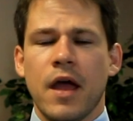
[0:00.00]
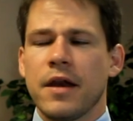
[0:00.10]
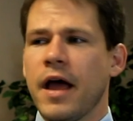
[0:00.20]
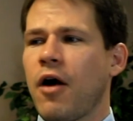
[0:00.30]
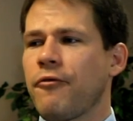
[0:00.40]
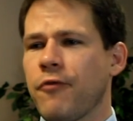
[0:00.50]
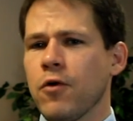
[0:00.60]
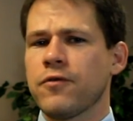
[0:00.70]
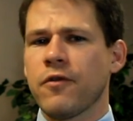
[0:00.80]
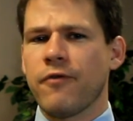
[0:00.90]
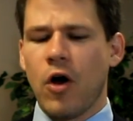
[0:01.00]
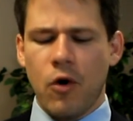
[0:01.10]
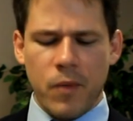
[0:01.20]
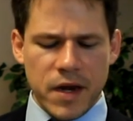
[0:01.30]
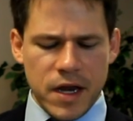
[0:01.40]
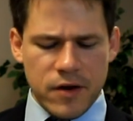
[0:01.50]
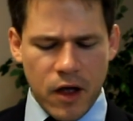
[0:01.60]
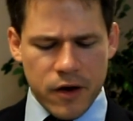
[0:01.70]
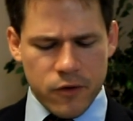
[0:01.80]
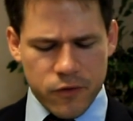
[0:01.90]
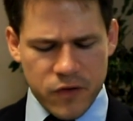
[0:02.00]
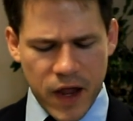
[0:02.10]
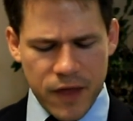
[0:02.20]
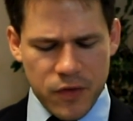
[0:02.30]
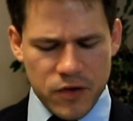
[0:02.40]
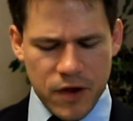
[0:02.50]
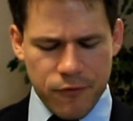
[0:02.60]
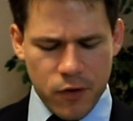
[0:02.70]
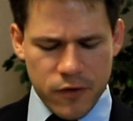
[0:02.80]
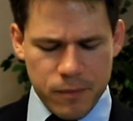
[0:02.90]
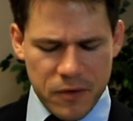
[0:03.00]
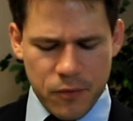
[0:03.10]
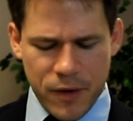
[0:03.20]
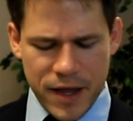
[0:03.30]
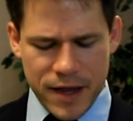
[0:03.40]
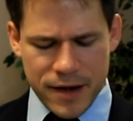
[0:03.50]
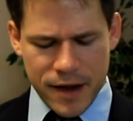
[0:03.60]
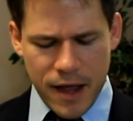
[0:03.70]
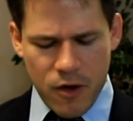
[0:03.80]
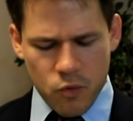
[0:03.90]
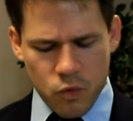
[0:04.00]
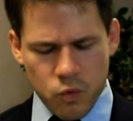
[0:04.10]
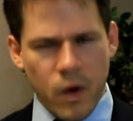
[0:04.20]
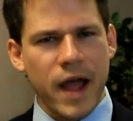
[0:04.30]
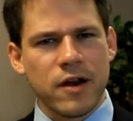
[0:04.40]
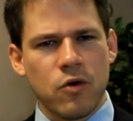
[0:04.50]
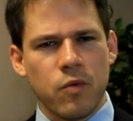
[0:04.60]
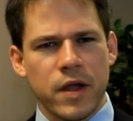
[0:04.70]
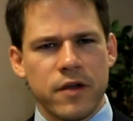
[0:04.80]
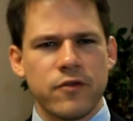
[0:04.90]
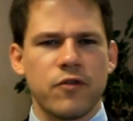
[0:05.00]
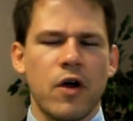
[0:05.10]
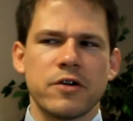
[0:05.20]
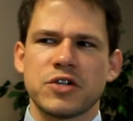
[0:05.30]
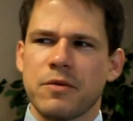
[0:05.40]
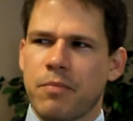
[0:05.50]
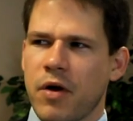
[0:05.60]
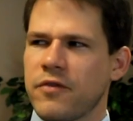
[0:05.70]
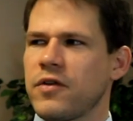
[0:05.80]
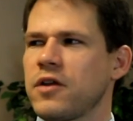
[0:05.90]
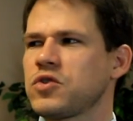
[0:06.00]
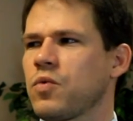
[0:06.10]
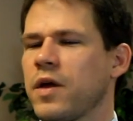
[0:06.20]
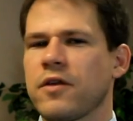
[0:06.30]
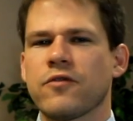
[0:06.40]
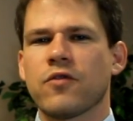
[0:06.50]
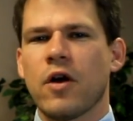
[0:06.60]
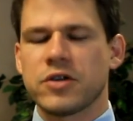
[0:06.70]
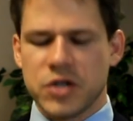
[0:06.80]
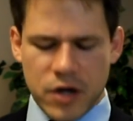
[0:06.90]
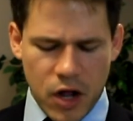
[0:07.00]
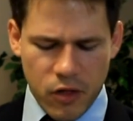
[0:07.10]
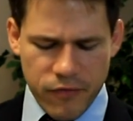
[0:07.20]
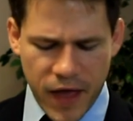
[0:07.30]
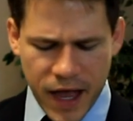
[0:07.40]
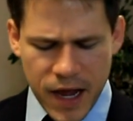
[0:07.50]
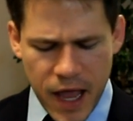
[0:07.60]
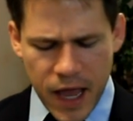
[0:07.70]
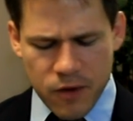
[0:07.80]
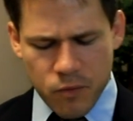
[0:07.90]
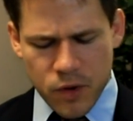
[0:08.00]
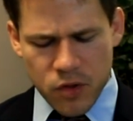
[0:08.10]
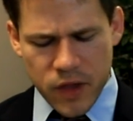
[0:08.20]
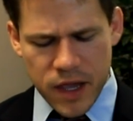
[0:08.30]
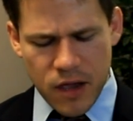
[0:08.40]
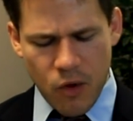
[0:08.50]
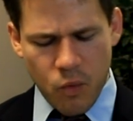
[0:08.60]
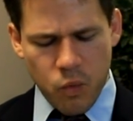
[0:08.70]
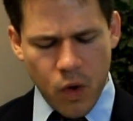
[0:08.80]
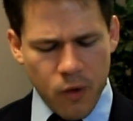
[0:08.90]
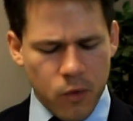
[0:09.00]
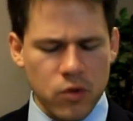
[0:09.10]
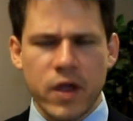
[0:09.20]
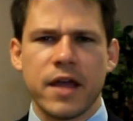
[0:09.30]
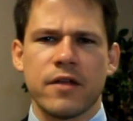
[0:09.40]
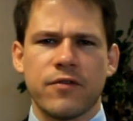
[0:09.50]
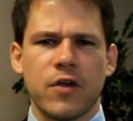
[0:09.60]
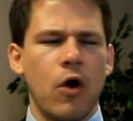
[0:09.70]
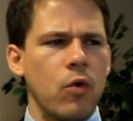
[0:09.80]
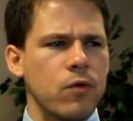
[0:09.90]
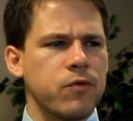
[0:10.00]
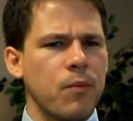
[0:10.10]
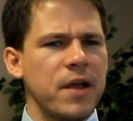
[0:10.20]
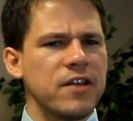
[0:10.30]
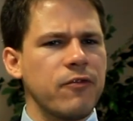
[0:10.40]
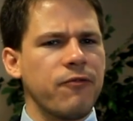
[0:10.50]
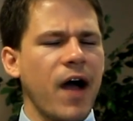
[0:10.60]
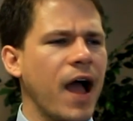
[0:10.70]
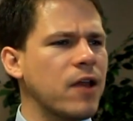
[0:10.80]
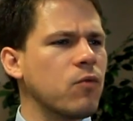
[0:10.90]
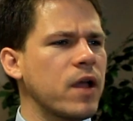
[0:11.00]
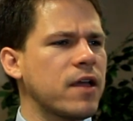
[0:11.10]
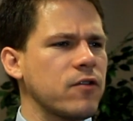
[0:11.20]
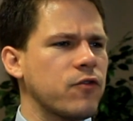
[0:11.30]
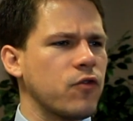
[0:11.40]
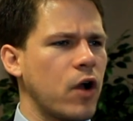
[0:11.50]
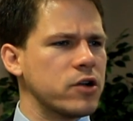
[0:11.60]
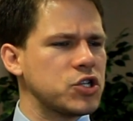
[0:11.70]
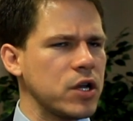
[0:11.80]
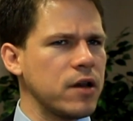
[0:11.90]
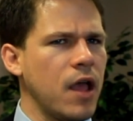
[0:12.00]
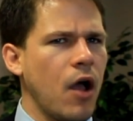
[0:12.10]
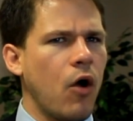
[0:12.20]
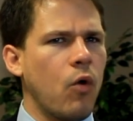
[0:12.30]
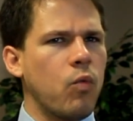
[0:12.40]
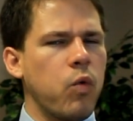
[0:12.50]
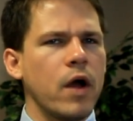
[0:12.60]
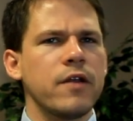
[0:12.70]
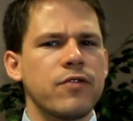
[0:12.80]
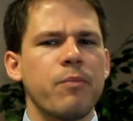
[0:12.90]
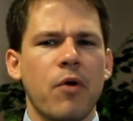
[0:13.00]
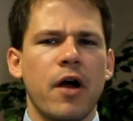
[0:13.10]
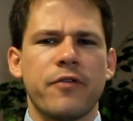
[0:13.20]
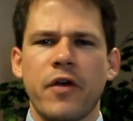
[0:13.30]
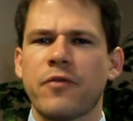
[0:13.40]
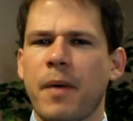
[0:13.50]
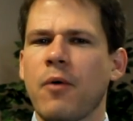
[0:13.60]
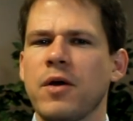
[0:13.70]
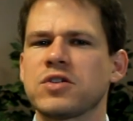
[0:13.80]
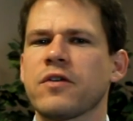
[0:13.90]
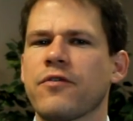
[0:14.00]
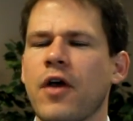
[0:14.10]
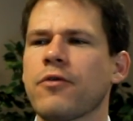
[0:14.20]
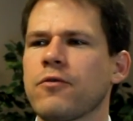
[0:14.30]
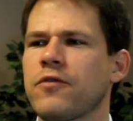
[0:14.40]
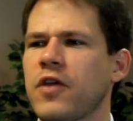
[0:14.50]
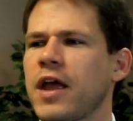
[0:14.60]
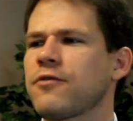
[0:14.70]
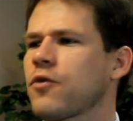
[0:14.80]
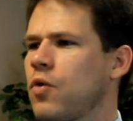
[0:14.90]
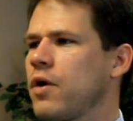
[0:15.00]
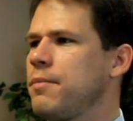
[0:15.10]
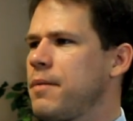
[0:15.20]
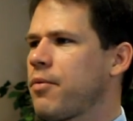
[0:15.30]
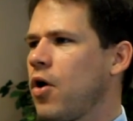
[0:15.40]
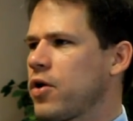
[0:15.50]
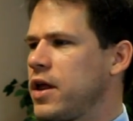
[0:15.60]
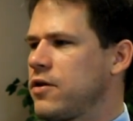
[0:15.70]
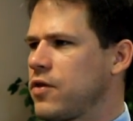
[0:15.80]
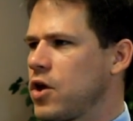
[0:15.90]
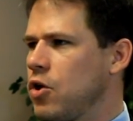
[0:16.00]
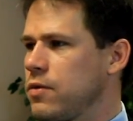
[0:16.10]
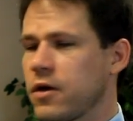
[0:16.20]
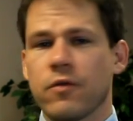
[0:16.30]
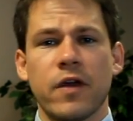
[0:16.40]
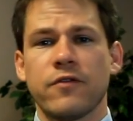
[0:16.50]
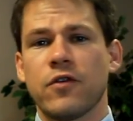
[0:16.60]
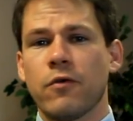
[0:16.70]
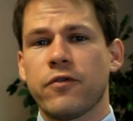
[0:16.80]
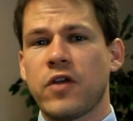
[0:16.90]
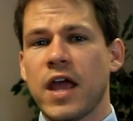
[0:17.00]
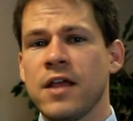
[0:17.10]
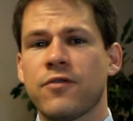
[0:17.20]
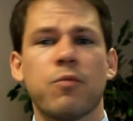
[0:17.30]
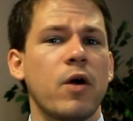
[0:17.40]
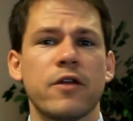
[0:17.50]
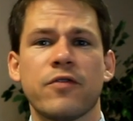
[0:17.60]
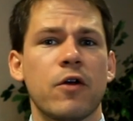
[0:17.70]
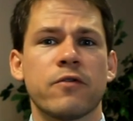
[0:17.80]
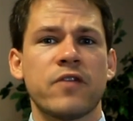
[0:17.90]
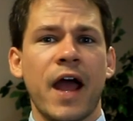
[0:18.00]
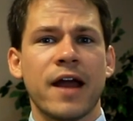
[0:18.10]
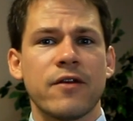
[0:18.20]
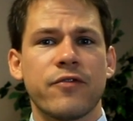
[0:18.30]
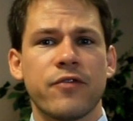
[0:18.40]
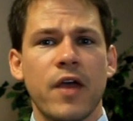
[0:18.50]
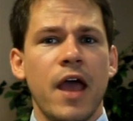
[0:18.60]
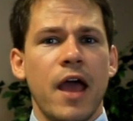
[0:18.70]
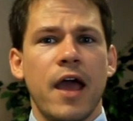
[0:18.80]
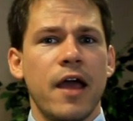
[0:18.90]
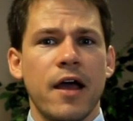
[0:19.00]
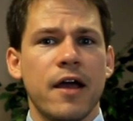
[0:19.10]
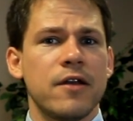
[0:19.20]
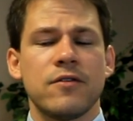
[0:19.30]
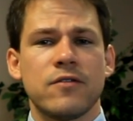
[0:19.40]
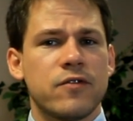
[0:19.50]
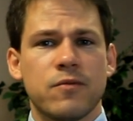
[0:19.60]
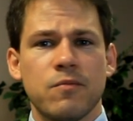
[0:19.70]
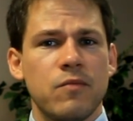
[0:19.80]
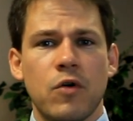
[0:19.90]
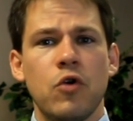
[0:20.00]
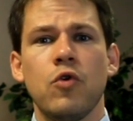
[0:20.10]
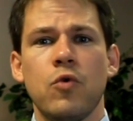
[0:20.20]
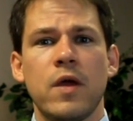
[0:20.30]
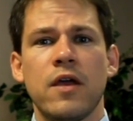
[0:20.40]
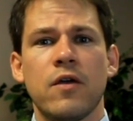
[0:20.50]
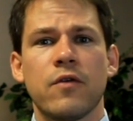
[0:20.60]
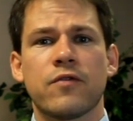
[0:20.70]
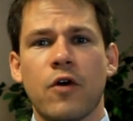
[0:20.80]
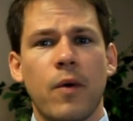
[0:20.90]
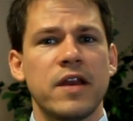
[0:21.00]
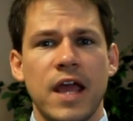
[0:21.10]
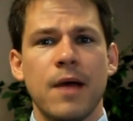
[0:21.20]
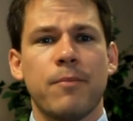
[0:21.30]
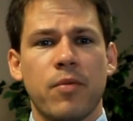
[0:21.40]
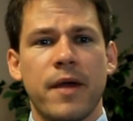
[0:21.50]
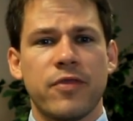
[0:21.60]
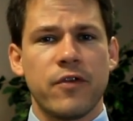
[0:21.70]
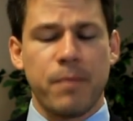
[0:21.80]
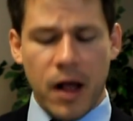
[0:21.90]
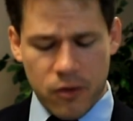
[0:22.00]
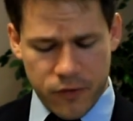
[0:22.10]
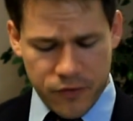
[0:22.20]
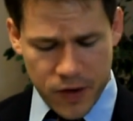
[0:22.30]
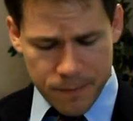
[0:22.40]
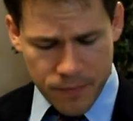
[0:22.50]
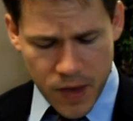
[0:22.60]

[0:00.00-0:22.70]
Now, first of all, we need to understand the difference between Radical Reconstruction, Presidential Reconstruction, all of that, and really what were Lincoln's goals. When we define Reconstruction, what is the process by which the southern states are going to be brought into the Union? Are they still states? What is their status? And who is going to implement this policy?